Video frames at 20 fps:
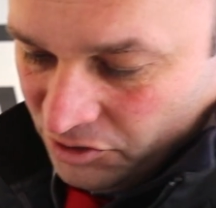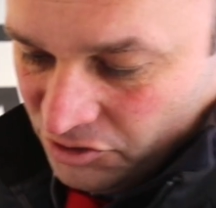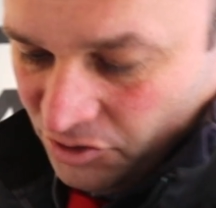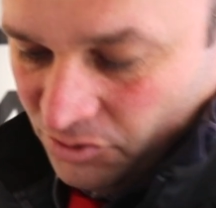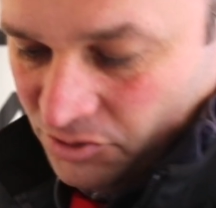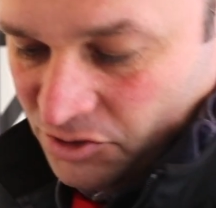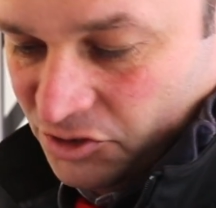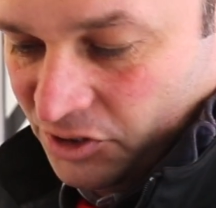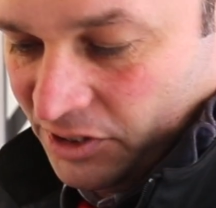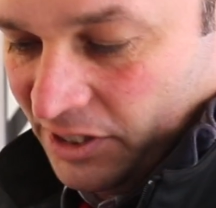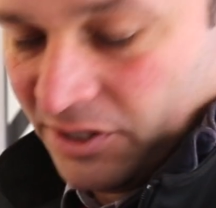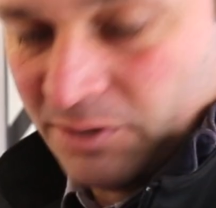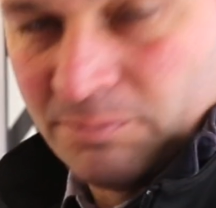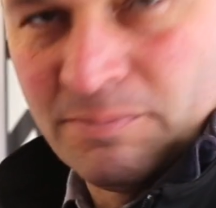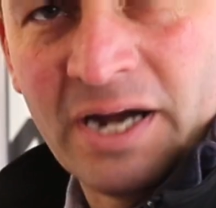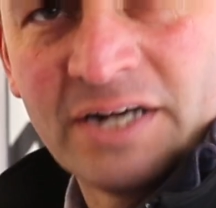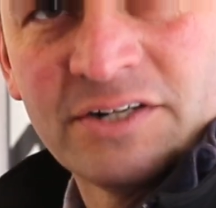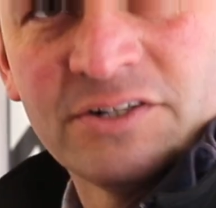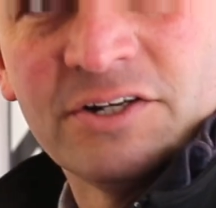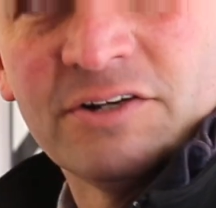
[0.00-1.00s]
you do is you get the
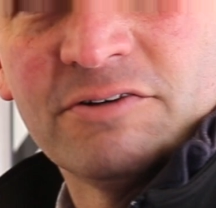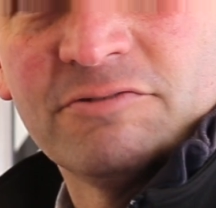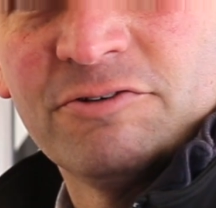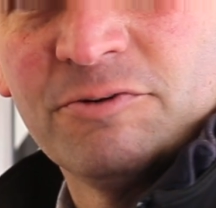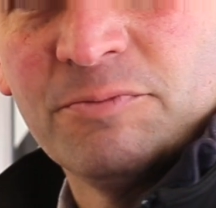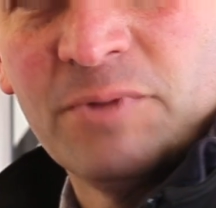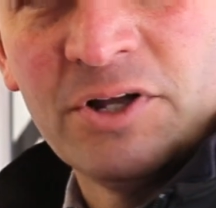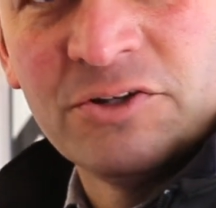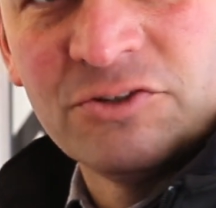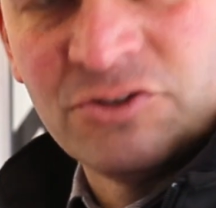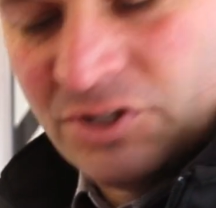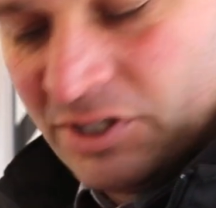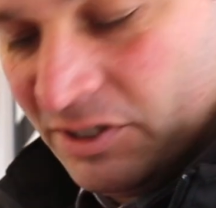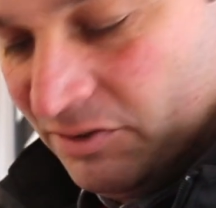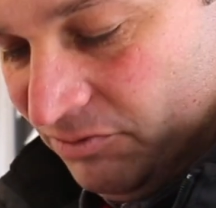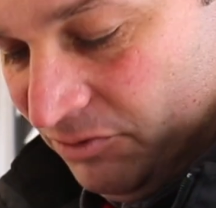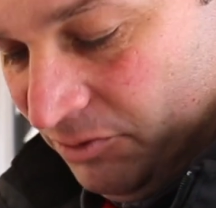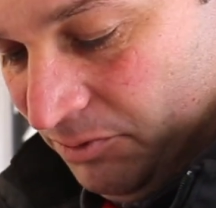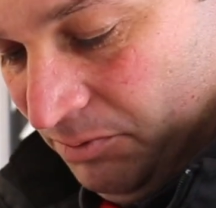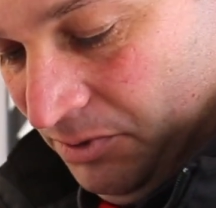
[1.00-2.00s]
magnet from
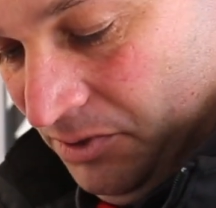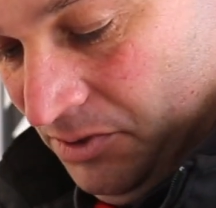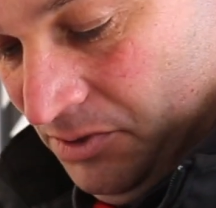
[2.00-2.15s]
underneath the